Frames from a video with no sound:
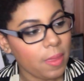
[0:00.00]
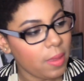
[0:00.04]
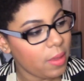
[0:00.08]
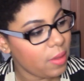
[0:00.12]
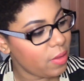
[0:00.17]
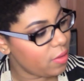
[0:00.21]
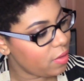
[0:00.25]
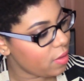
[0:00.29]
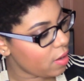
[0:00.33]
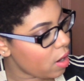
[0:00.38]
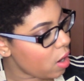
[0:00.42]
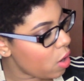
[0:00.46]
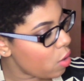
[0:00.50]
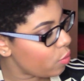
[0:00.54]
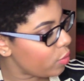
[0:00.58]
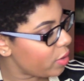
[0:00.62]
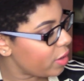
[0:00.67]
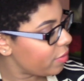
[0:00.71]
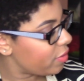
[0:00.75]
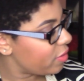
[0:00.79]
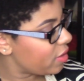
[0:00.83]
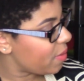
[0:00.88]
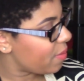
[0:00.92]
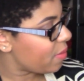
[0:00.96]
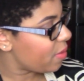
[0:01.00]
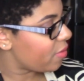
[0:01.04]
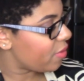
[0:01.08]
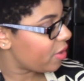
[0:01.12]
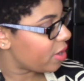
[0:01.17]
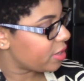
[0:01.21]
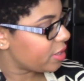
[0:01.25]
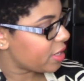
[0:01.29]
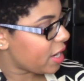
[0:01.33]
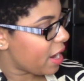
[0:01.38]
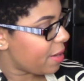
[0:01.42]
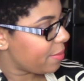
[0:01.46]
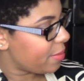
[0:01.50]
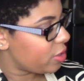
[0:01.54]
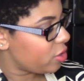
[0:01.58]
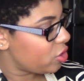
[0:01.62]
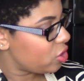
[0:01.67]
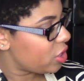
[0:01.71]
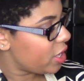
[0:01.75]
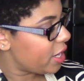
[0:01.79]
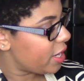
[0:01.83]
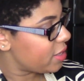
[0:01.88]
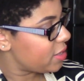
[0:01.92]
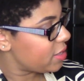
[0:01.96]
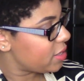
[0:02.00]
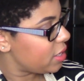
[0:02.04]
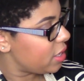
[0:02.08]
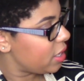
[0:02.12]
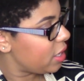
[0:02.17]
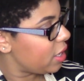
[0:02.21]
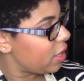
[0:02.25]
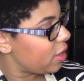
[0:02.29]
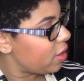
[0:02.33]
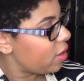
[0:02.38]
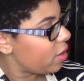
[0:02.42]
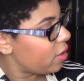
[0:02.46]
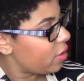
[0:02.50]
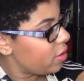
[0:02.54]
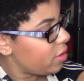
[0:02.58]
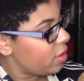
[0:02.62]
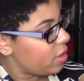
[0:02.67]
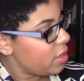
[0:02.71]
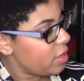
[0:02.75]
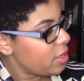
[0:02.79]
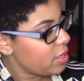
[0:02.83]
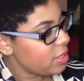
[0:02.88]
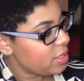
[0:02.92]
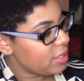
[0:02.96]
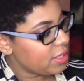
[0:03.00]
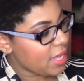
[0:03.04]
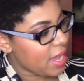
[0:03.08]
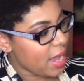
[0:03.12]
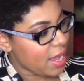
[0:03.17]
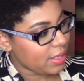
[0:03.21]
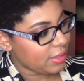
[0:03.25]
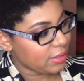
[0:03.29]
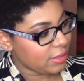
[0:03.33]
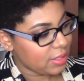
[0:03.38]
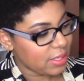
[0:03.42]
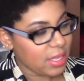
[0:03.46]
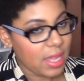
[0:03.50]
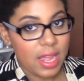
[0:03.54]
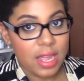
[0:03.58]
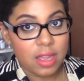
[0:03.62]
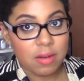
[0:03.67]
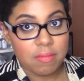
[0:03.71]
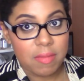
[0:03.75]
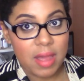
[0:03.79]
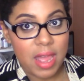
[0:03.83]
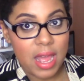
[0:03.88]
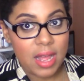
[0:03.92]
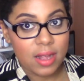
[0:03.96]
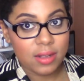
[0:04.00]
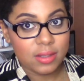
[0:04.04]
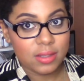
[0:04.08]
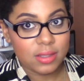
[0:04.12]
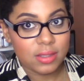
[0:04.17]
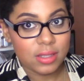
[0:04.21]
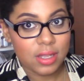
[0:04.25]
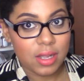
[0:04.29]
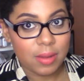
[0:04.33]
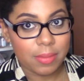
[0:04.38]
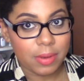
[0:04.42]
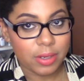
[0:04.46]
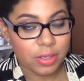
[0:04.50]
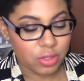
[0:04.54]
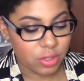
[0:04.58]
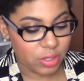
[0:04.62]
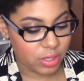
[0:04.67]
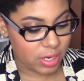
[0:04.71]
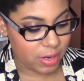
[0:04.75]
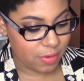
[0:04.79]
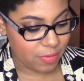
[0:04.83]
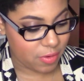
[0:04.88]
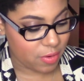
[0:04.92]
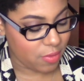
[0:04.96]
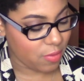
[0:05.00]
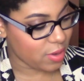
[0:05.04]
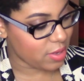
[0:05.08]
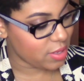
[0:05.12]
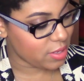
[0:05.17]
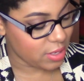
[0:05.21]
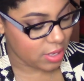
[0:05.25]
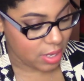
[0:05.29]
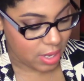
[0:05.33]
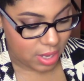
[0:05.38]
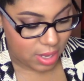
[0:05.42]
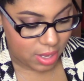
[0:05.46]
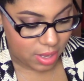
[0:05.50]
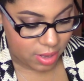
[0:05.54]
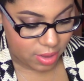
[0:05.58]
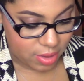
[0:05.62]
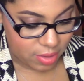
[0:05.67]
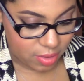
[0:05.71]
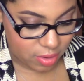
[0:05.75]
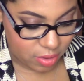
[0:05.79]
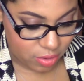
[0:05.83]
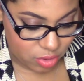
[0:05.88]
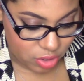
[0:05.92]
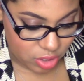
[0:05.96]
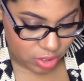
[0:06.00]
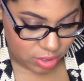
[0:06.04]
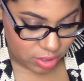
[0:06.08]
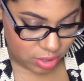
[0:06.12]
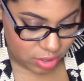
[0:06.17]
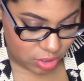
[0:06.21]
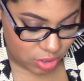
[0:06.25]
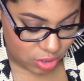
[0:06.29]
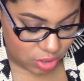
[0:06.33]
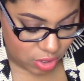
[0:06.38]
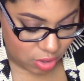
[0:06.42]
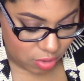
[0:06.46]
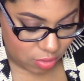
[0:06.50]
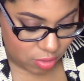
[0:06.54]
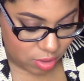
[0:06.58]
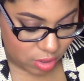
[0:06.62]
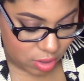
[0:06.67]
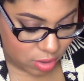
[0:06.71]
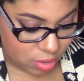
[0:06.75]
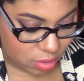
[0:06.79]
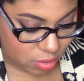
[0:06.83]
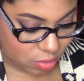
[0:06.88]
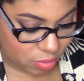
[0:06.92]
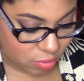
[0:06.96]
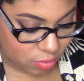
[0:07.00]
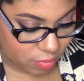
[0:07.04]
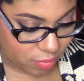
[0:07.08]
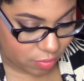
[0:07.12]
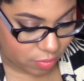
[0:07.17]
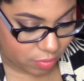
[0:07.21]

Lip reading: So we have some of our diamond shades in here, satins and mattes, a bunch of different ones. So just to show you,